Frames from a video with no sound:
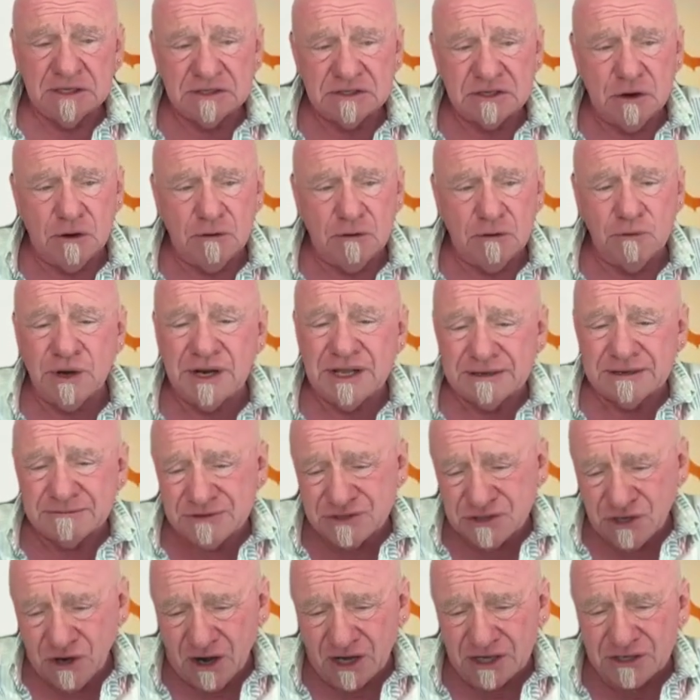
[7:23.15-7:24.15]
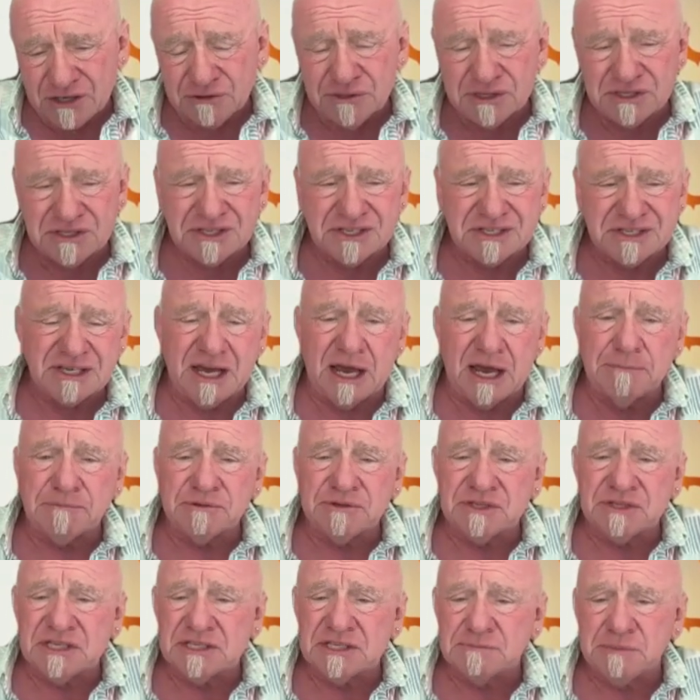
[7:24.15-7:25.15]
So when he talked to his
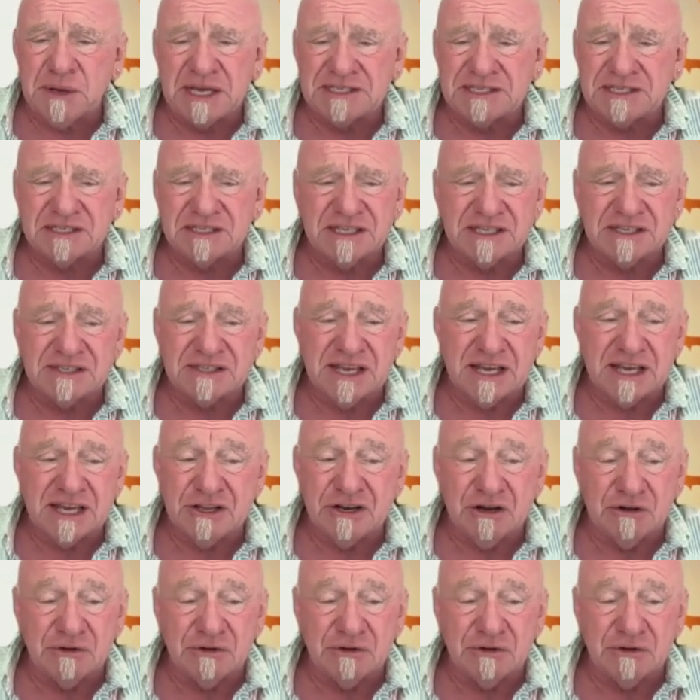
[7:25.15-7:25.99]
disciples, he's basically saying,